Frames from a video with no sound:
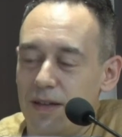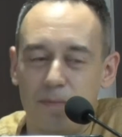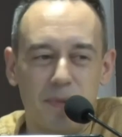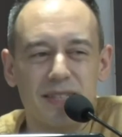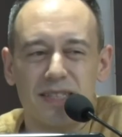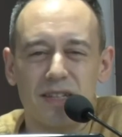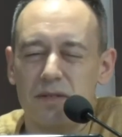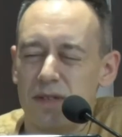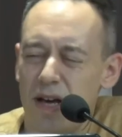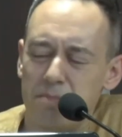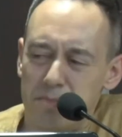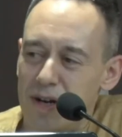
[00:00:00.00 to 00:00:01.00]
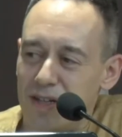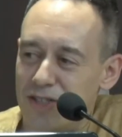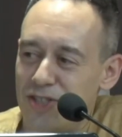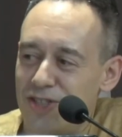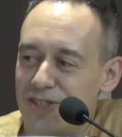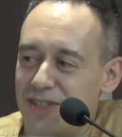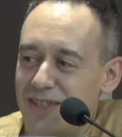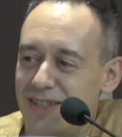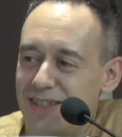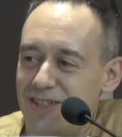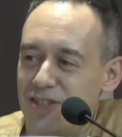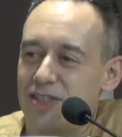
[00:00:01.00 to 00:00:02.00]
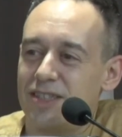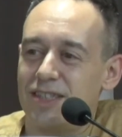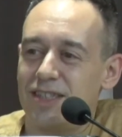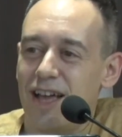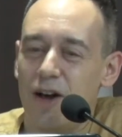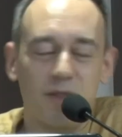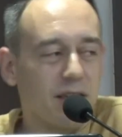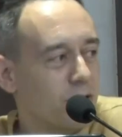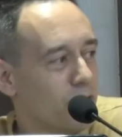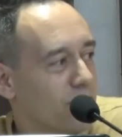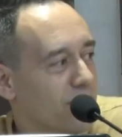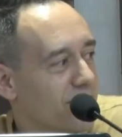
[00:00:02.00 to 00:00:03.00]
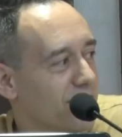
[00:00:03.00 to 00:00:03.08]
based on not much, just how they look.